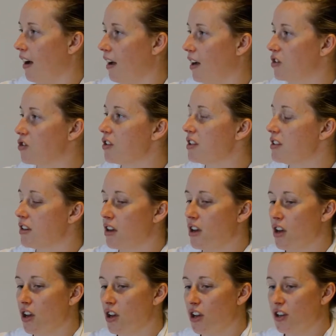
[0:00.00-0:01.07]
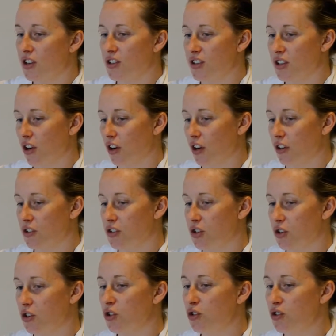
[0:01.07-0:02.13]
countries. So
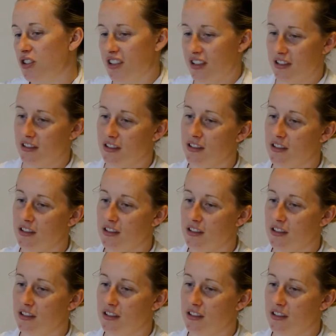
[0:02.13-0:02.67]
to use